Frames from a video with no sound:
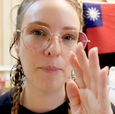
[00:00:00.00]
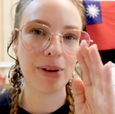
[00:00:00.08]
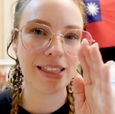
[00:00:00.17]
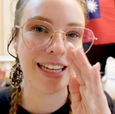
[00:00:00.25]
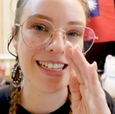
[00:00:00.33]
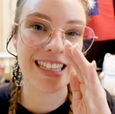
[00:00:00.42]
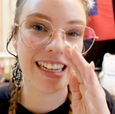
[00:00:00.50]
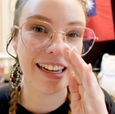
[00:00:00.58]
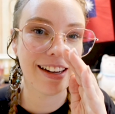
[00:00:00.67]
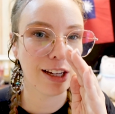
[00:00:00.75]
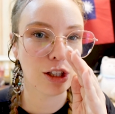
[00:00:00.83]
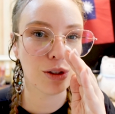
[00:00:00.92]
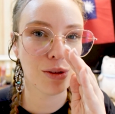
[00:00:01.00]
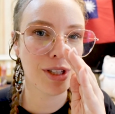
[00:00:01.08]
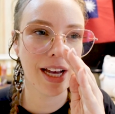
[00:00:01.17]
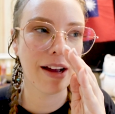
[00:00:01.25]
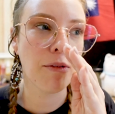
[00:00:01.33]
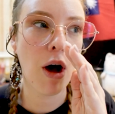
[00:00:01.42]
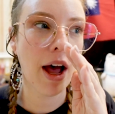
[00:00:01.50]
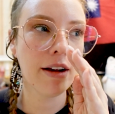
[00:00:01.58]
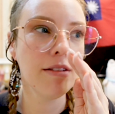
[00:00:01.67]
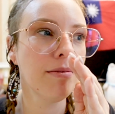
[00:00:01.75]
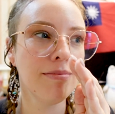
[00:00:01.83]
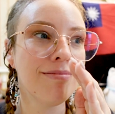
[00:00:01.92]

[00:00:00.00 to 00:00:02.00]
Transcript: but they didn't include Taiwan.